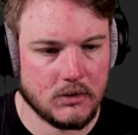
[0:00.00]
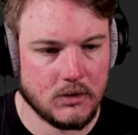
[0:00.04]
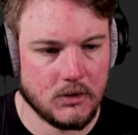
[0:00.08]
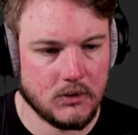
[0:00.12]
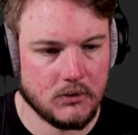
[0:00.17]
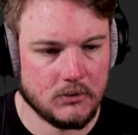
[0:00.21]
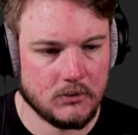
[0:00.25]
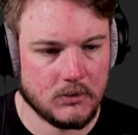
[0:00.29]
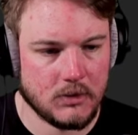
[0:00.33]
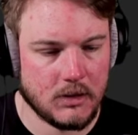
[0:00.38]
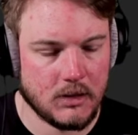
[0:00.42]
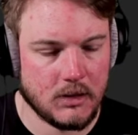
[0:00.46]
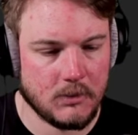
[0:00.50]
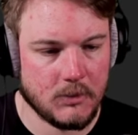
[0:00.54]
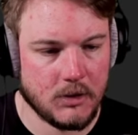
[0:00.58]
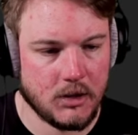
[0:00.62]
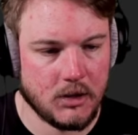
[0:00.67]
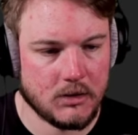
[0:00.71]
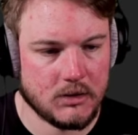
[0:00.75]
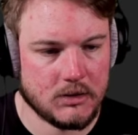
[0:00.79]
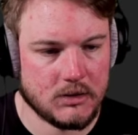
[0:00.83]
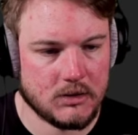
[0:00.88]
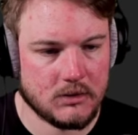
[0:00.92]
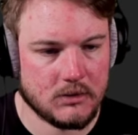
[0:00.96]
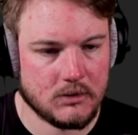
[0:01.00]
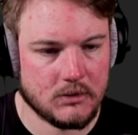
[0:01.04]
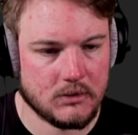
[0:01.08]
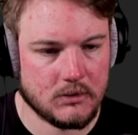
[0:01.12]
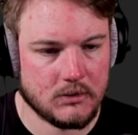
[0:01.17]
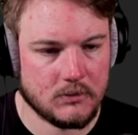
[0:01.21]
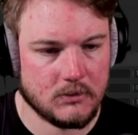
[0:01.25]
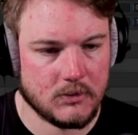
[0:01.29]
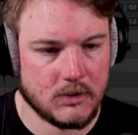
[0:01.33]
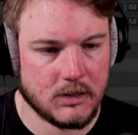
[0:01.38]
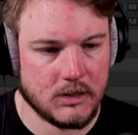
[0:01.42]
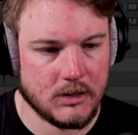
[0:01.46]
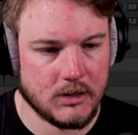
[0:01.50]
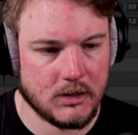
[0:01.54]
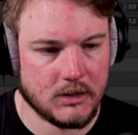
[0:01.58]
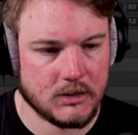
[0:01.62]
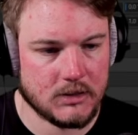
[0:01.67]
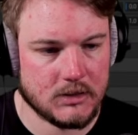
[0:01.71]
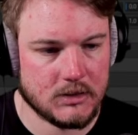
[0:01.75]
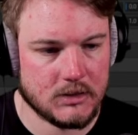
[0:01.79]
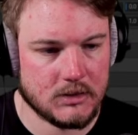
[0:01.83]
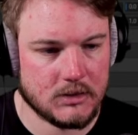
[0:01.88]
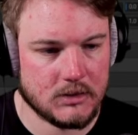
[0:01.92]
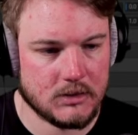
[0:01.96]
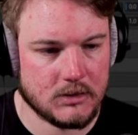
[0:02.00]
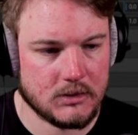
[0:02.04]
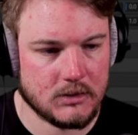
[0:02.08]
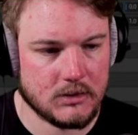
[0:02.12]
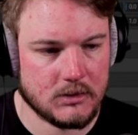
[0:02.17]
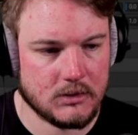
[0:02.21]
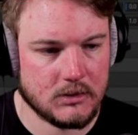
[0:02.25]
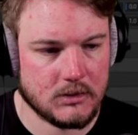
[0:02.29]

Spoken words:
No, I'm not. Why not?